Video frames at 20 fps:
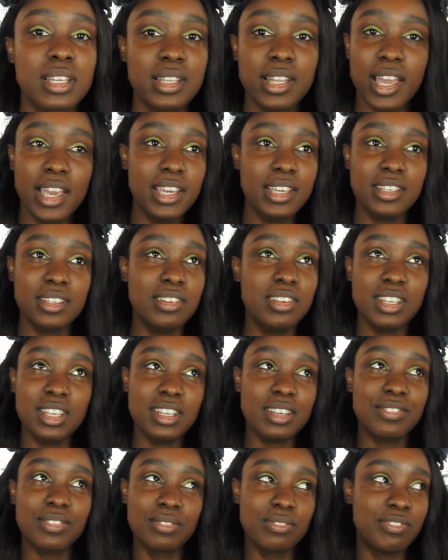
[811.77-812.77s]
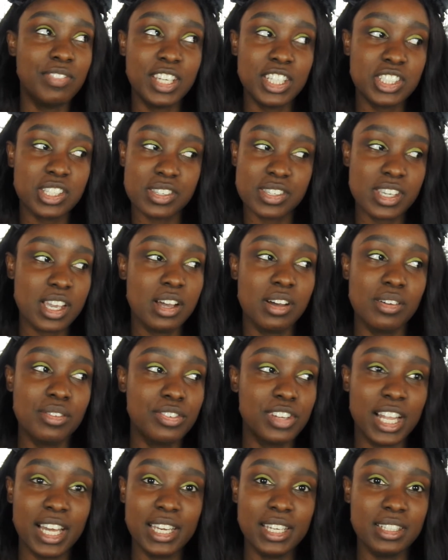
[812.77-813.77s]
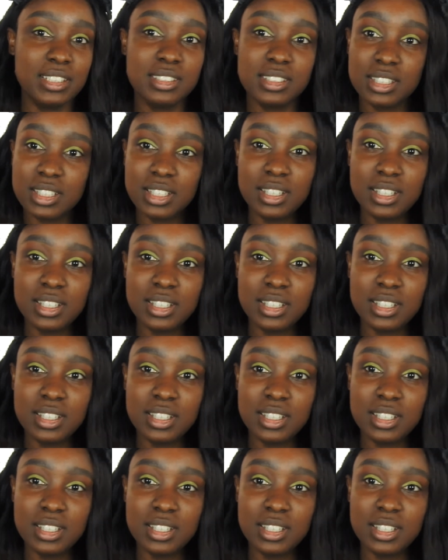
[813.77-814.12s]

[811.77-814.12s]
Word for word: Like, you need to fix yourself. Like,